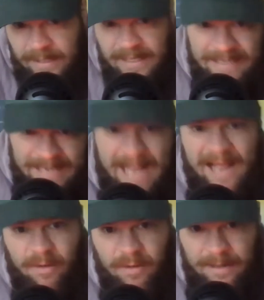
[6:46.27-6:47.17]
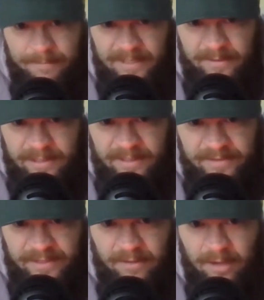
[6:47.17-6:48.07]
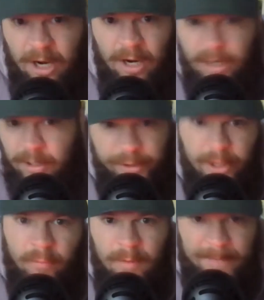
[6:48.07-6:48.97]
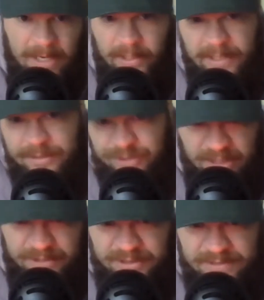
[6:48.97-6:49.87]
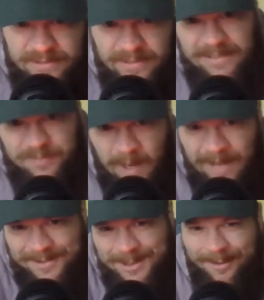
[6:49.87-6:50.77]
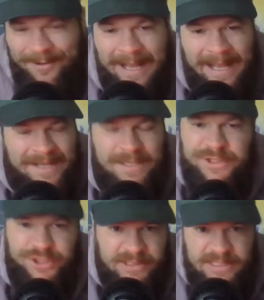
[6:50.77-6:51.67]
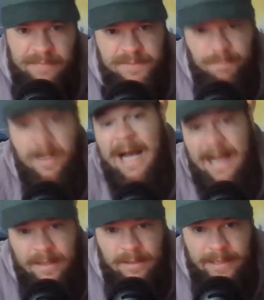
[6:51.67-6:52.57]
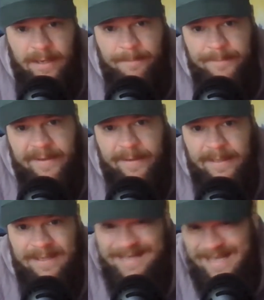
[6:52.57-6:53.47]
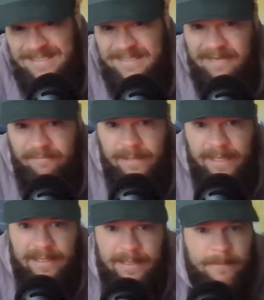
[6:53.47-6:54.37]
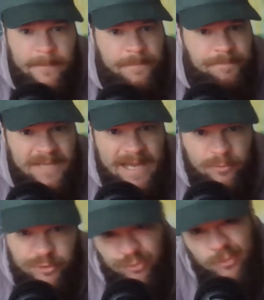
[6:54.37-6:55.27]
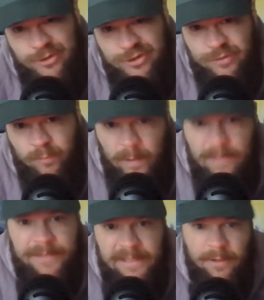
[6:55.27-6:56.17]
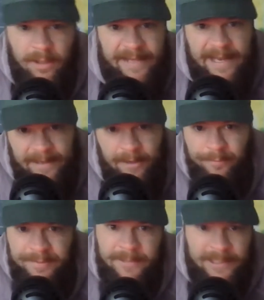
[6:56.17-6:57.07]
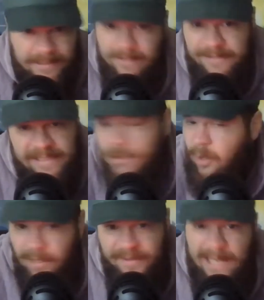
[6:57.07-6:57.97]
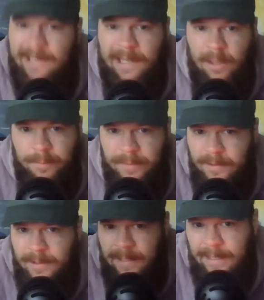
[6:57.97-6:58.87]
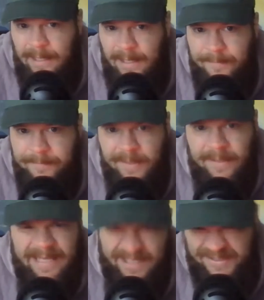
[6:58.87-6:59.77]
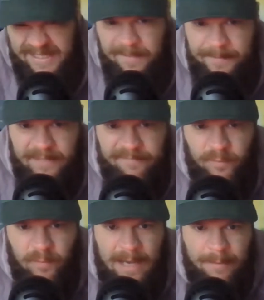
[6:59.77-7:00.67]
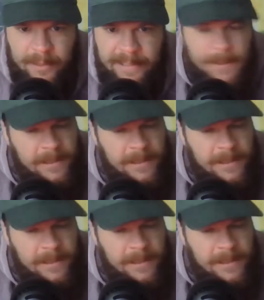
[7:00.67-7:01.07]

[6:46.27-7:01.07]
Now I'm hearing there are no American judges as well. So this just keeps piling up against Devin Haney. Now George will need all that help. He'll need all that help. He'll need a bit of a robbery.